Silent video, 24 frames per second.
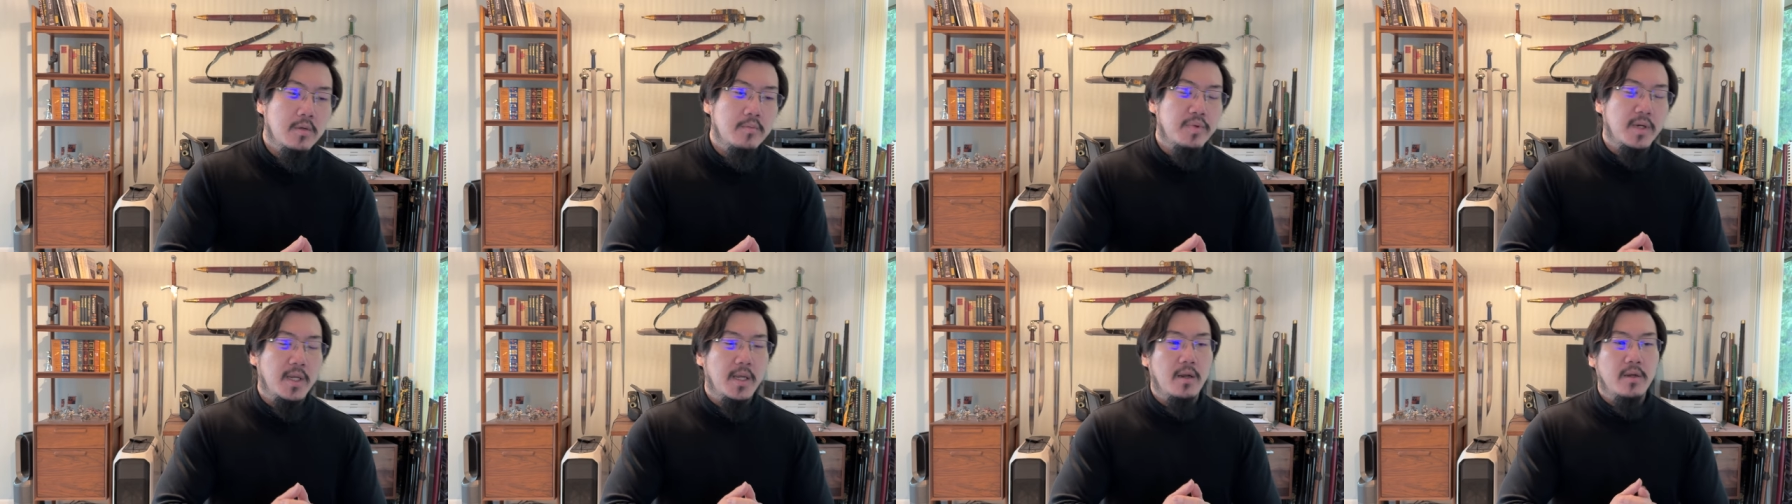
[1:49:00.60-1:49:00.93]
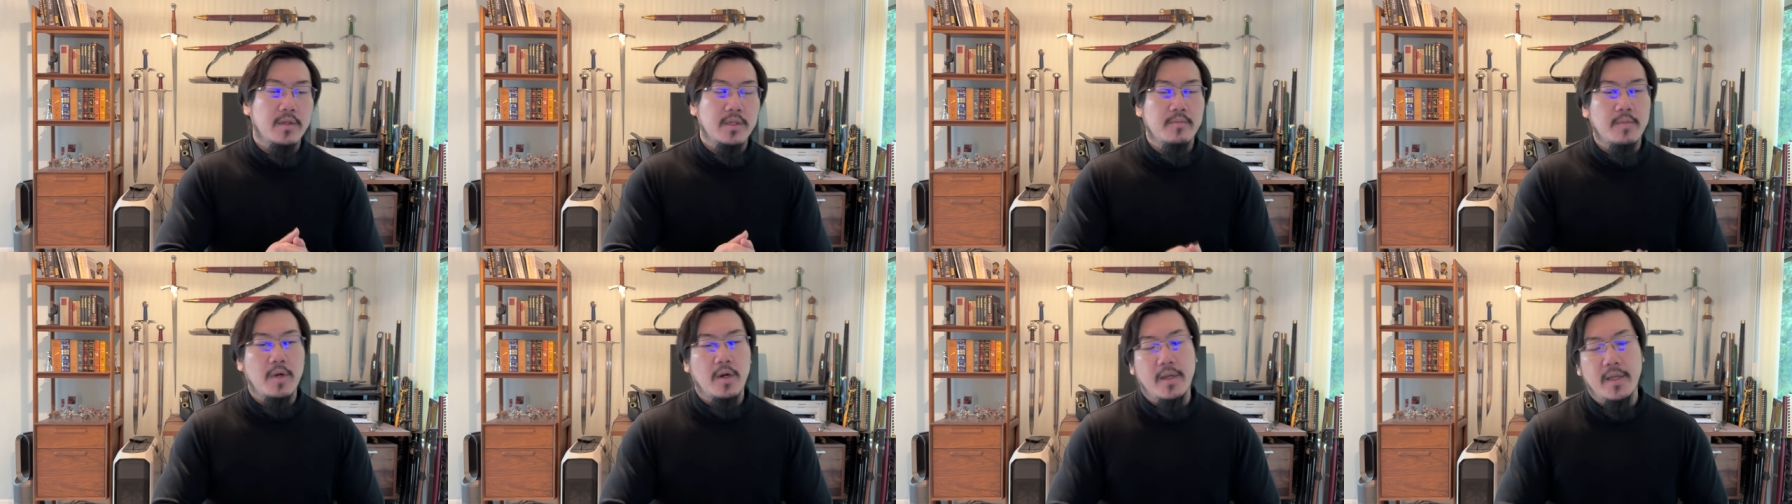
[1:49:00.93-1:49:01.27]
player
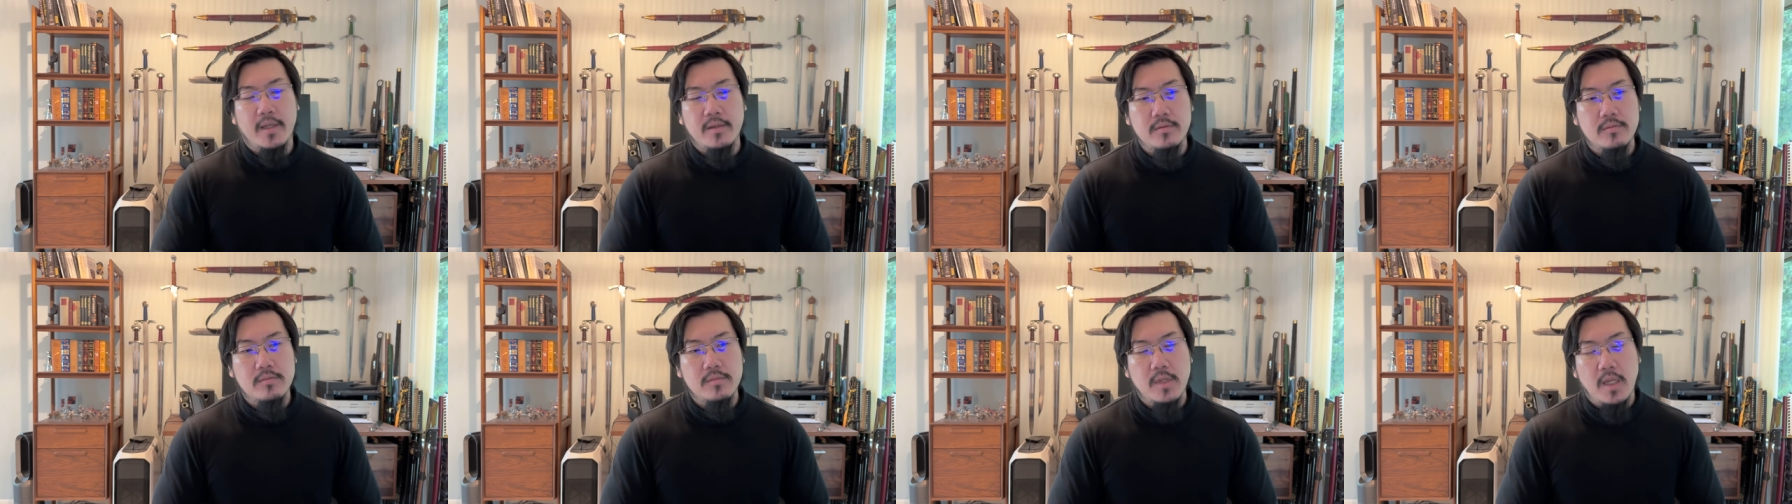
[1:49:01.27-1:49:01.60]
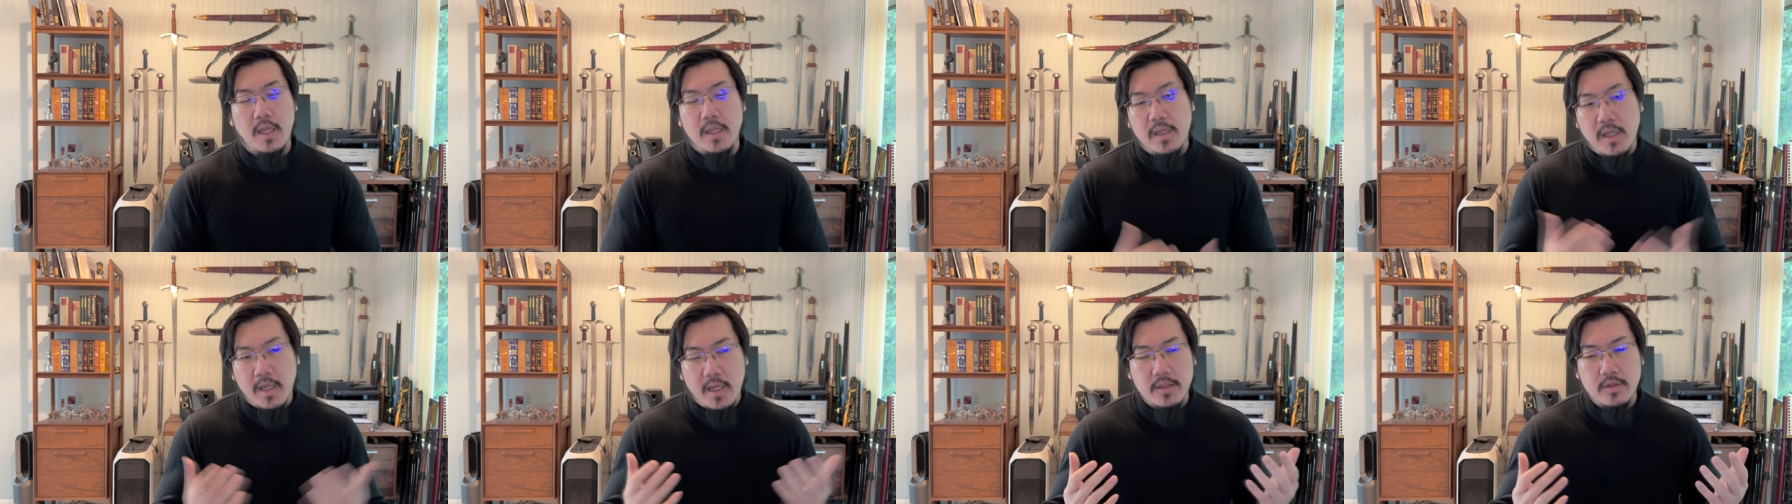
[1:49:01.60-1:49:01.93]
in the market,
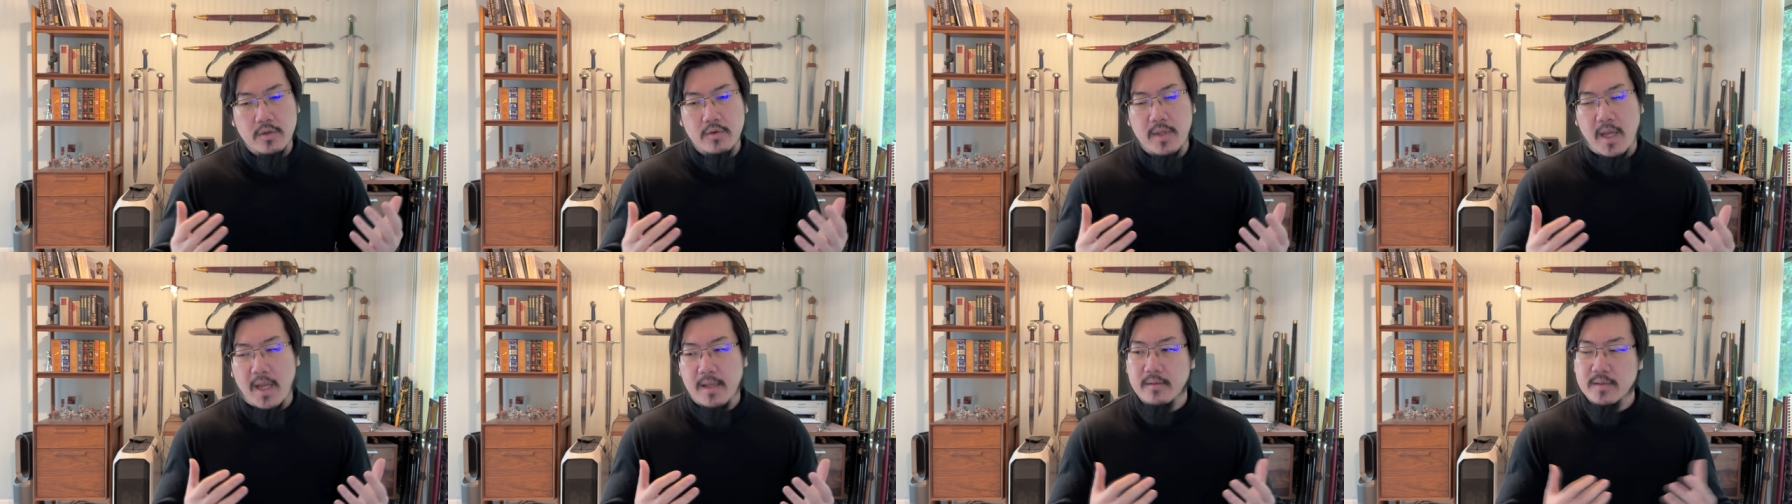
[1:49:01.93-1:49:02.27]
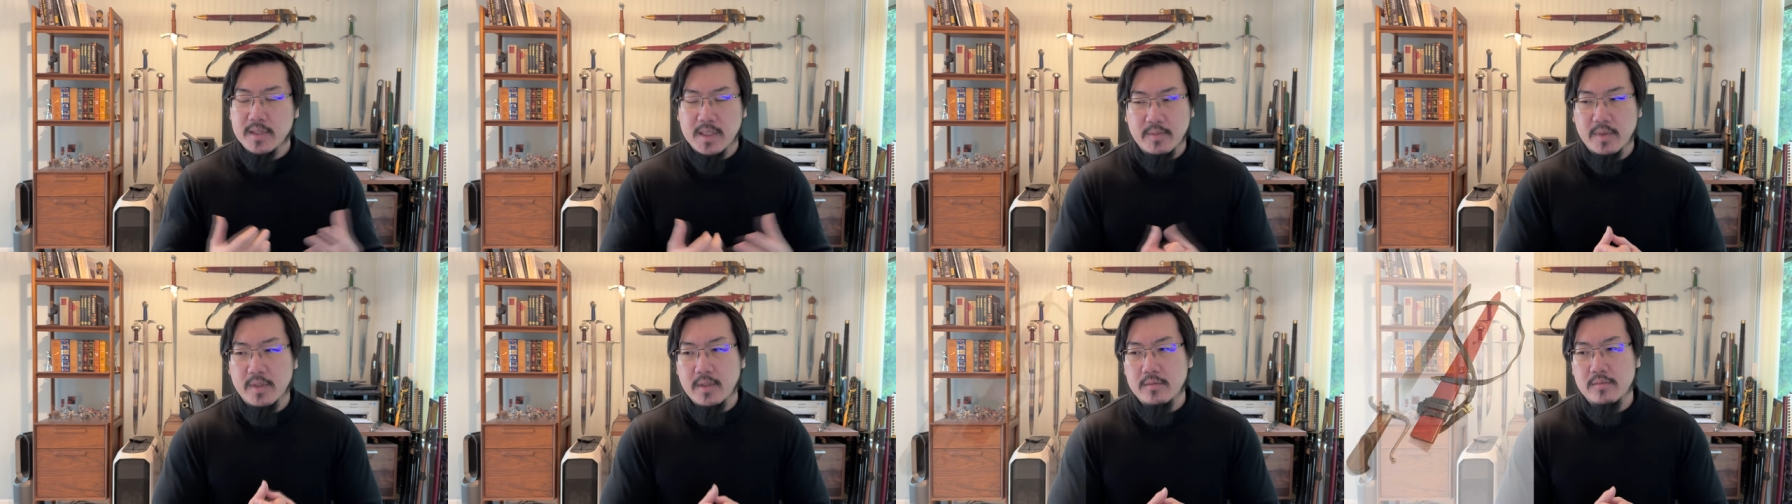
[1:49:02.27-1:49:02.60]
then they can do that.
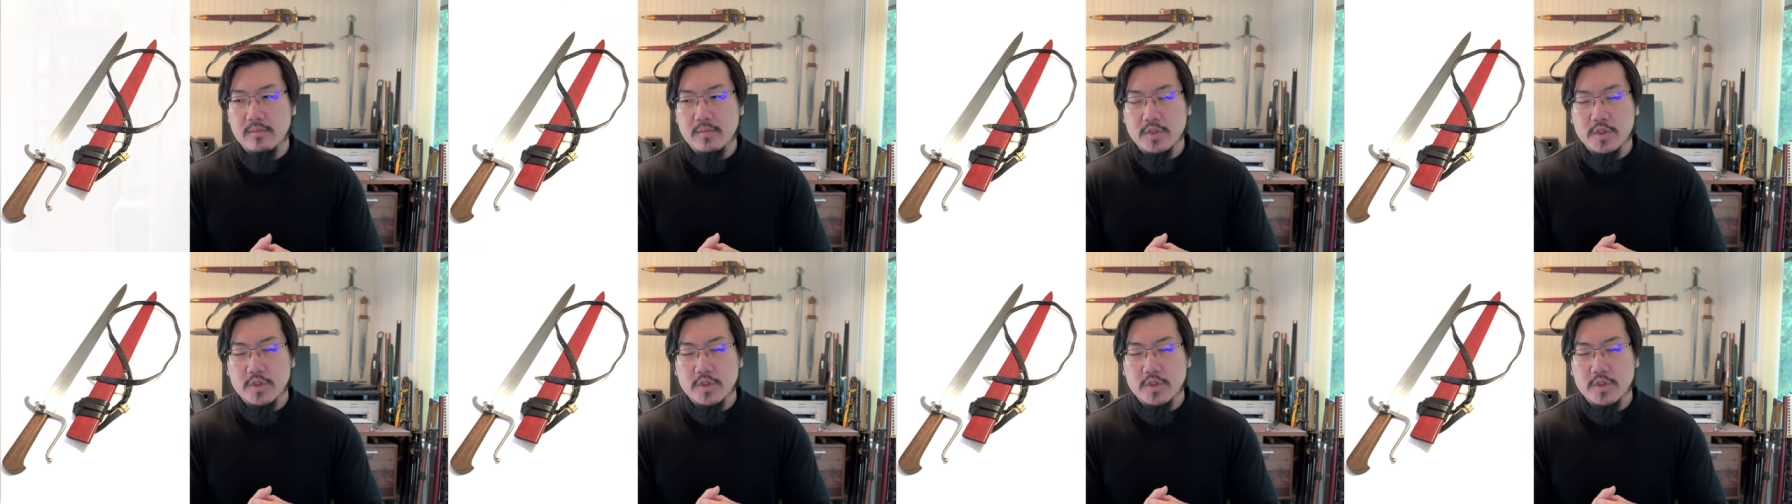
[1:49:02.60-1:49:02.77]
Some of the